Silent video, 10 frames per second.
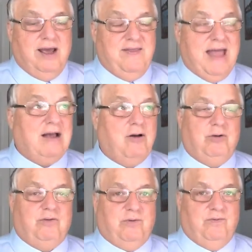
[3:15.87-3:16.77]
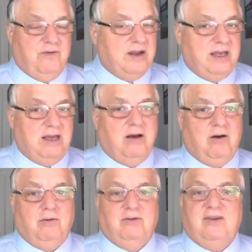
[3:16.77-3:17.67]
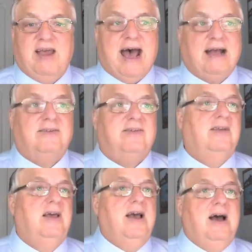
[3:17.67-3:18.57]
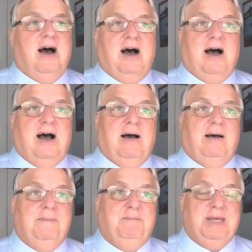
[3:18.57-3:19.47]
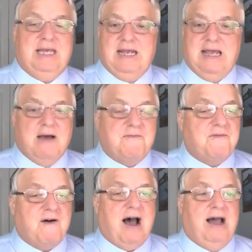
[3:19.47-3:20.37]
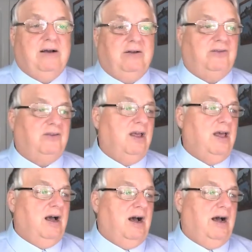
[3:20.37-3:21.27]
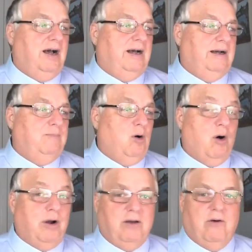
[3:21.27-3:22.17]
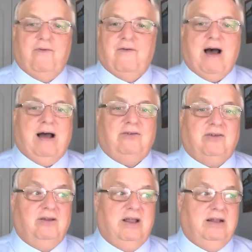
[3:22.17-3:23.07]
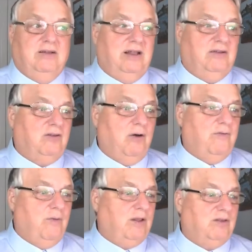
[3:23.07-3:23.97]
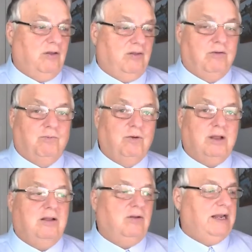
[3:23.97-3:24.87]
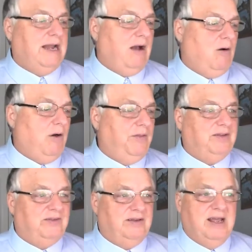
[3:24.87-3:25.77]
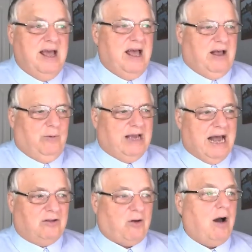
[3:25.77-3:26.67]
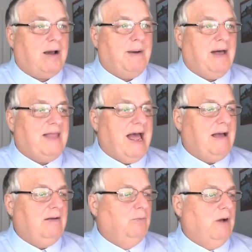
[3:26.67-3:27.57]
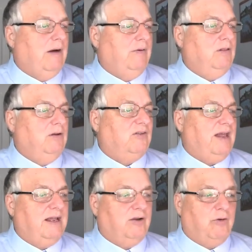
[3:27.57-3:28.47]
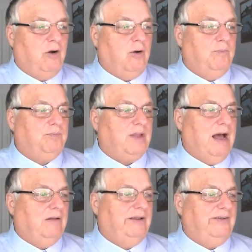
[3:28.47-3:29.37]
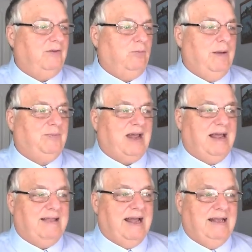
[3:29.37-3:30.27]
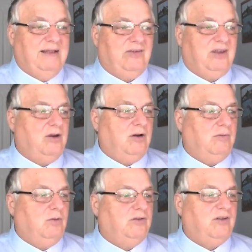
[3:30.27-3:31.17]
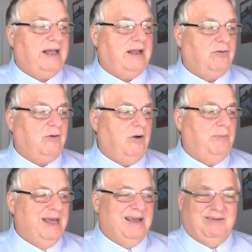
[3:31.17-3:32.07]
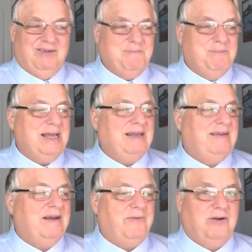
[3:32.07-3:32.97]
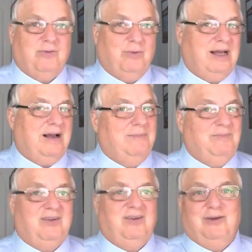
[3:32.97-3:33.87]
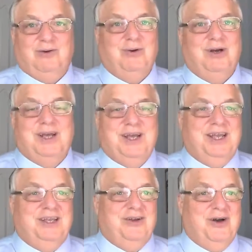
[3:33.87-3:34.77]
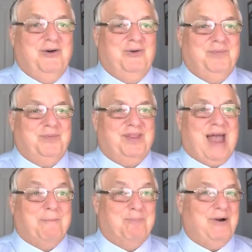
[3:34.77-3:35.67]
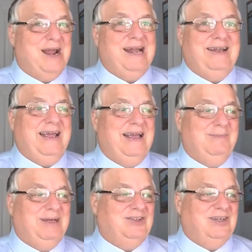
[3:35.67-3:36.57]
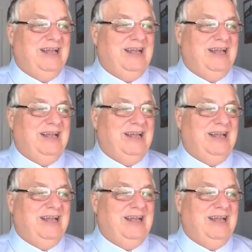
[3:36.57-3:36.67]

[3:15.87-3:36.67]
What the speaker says: And that goes for video, text, PDF files, audio files, and so forth. So they're really looking at all this. And we kind of talk about that, how it looks like in Chrome. How does a website that is secure looks like in Chrome? See, big difference when it comes to, that brand image.